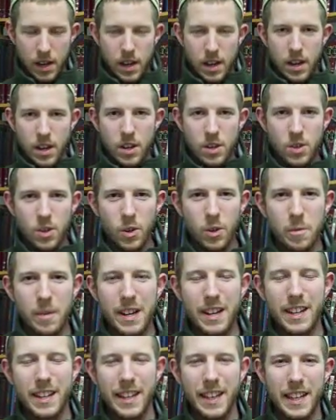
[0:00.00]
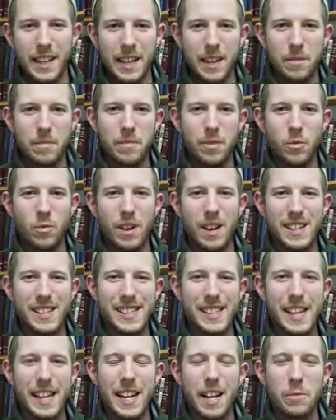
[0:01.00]
Shalom Aleichem wa
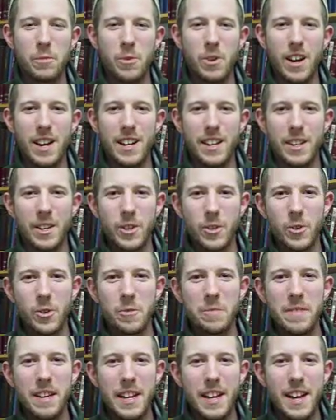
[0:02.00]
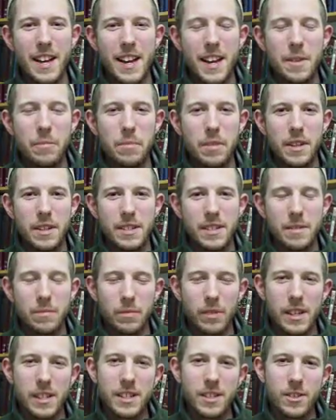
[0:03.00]
Assalamu Alaikum. Peace and
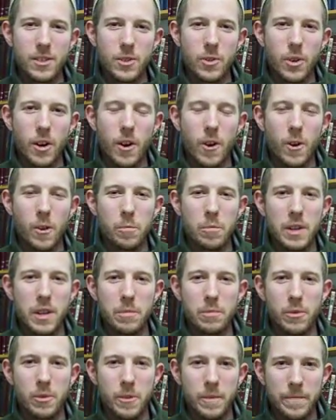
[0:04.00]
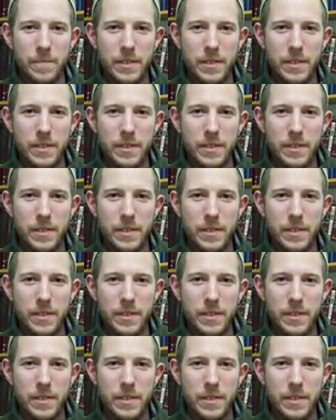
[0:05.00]
blessings to all people.